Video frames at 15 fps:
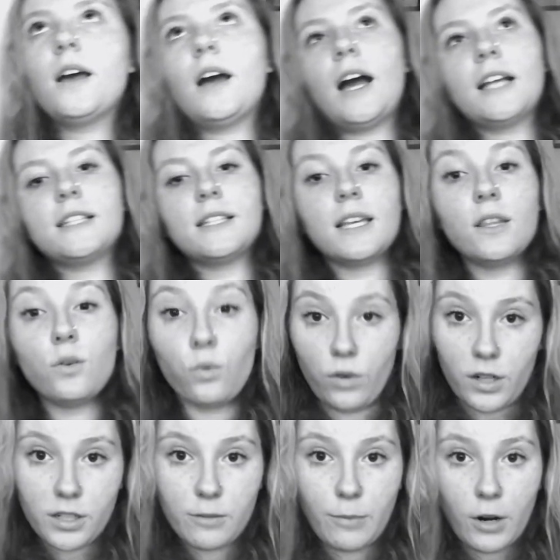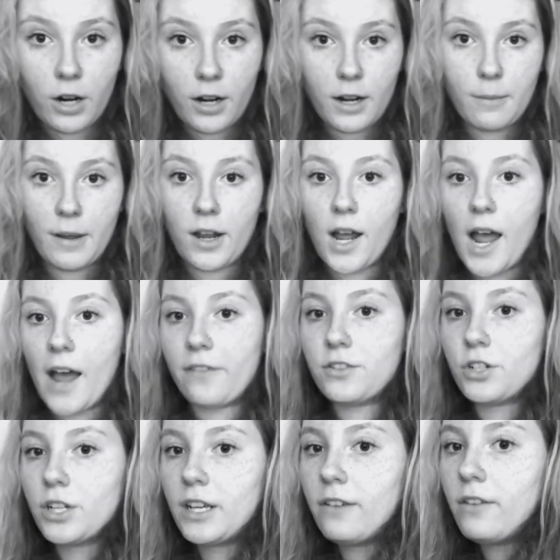I'd say the worst part about
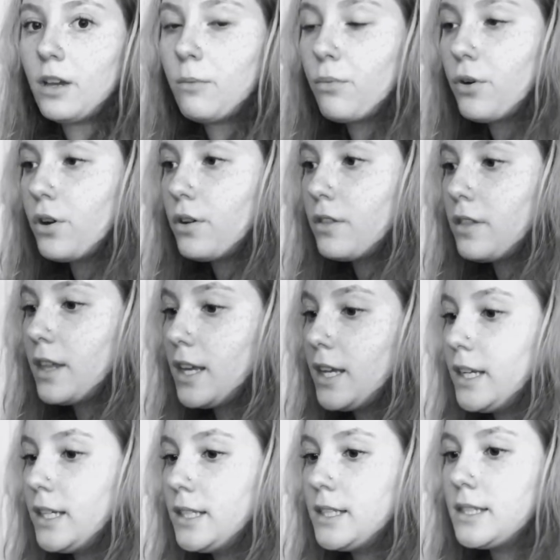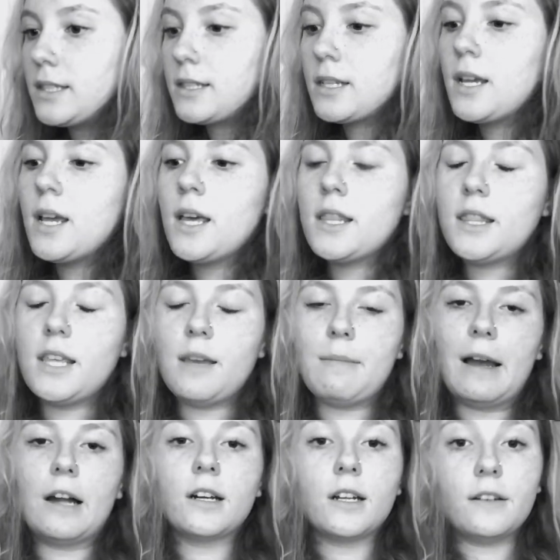after giving birth is the
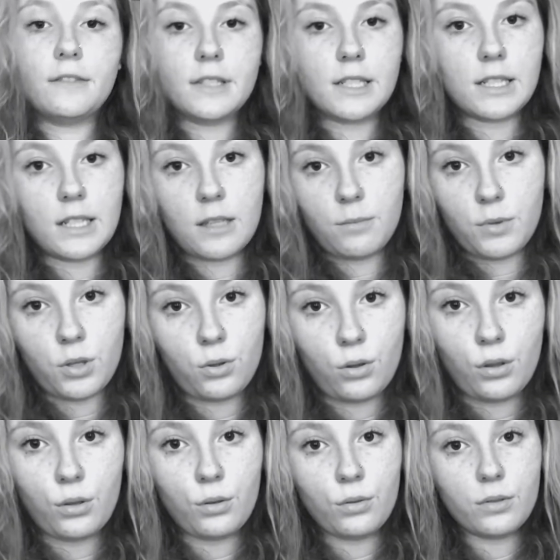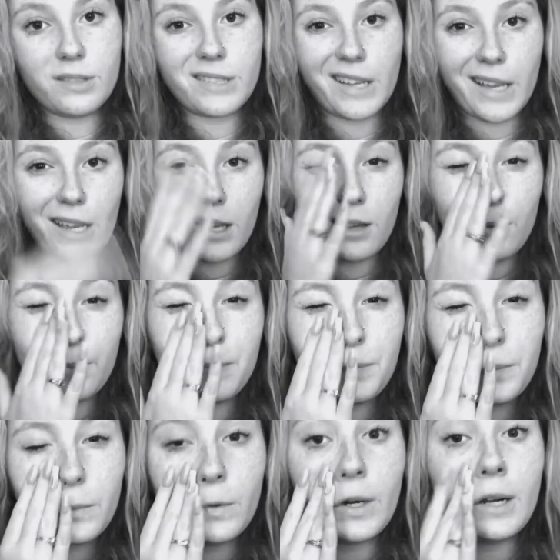amount of sleep you lose. Like,
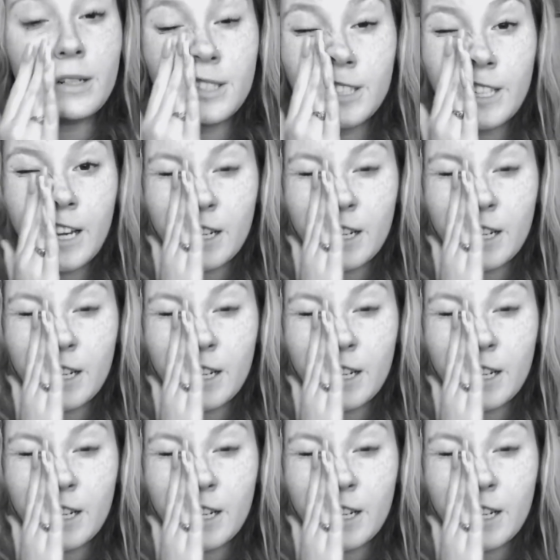when I was in the